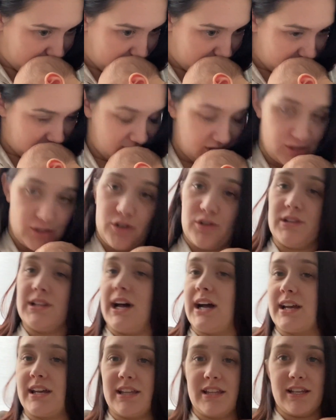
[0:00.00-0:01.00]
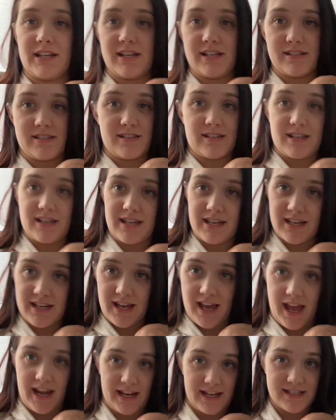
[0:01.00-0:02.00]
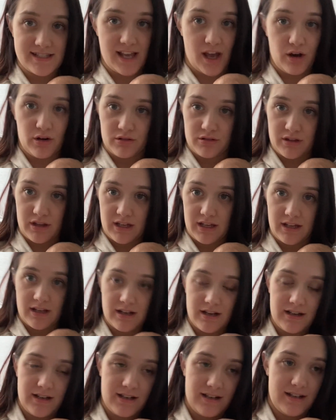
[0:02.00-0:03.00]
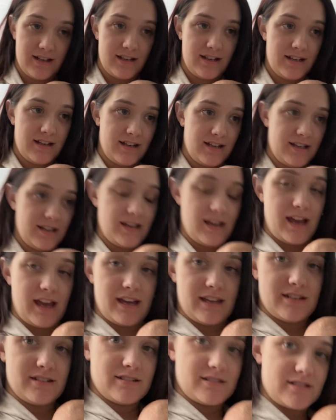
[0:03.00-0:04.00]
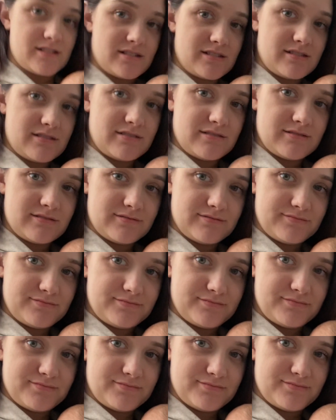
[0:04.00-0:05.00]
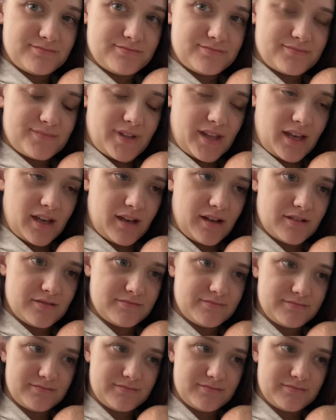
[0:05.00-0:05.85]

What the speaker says: So lucky that he's here and he's healthy, and yeah,